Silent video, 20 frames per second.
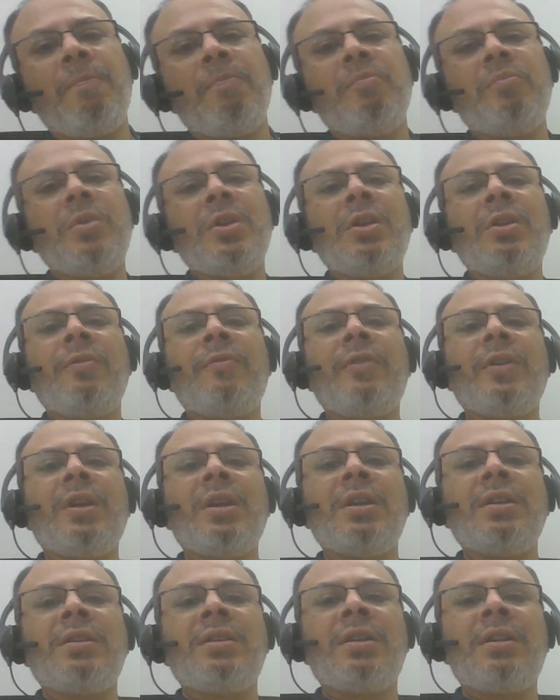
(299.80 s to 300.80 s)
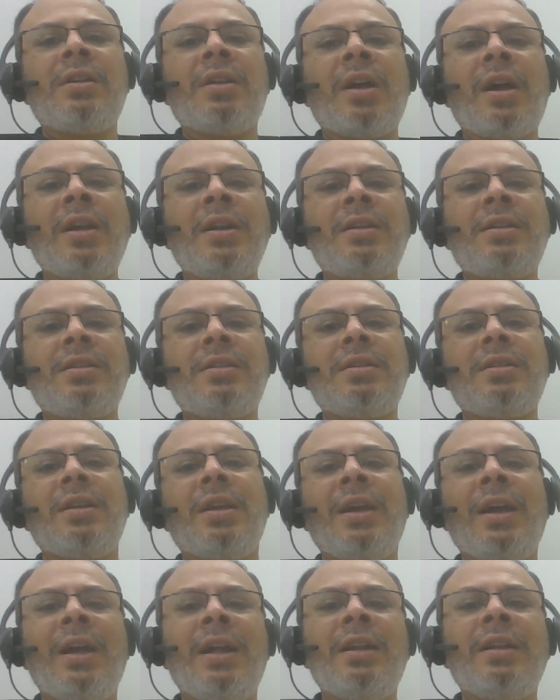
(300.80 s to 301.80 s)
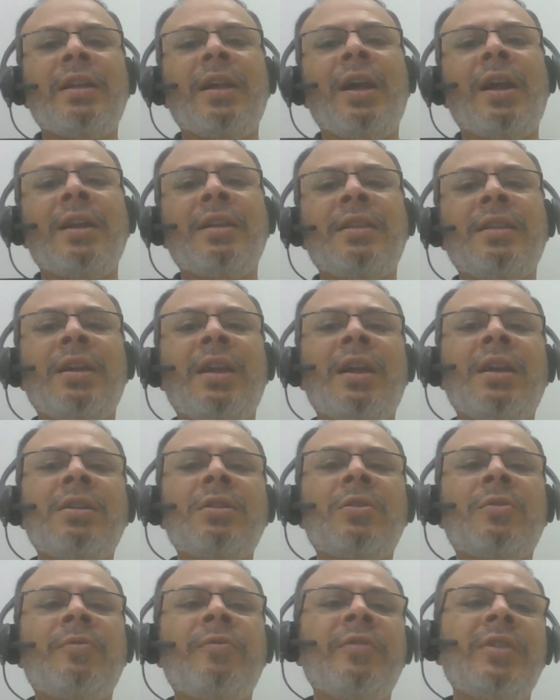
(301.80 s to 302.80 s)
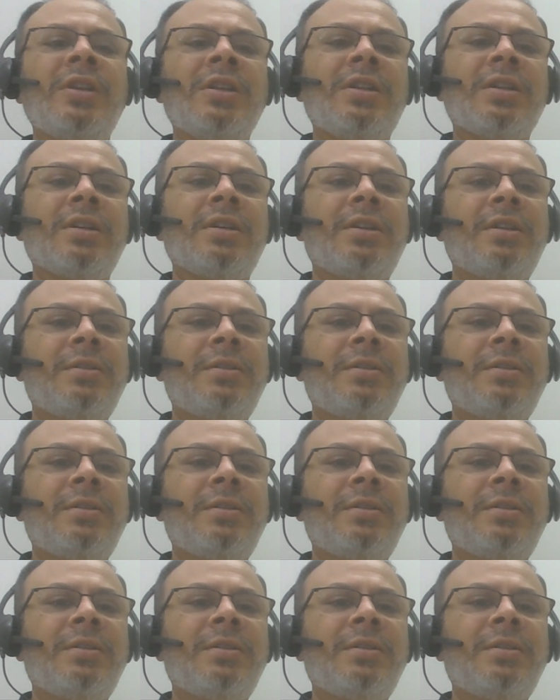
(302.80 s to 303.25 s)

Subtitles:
purification rites held at the end of winter.